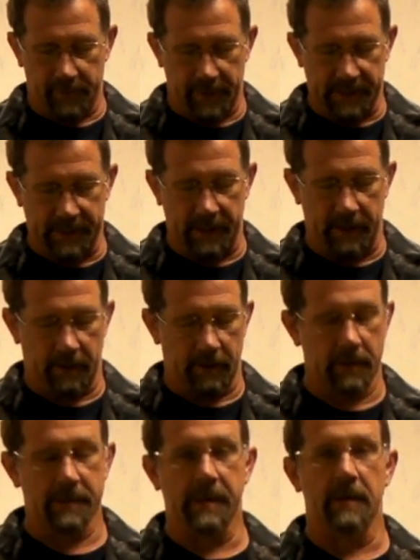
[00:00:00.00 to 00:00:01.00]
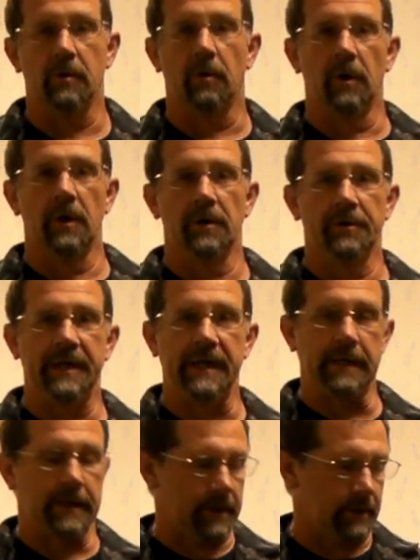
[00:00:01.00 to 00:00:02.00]
This here is an oil
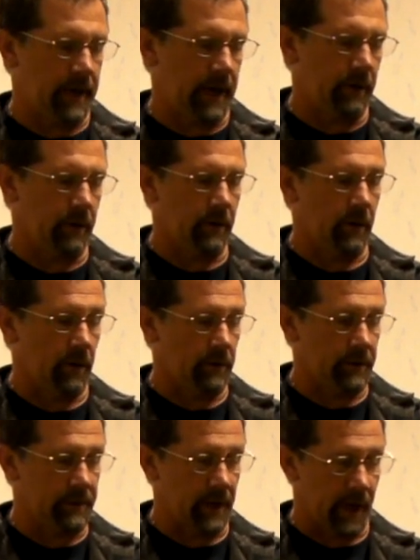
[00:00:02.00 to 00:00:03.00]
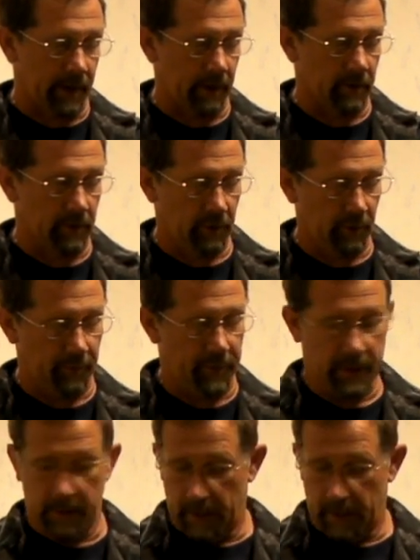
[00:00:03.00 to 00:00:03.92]
deaerator called the TigerLoop.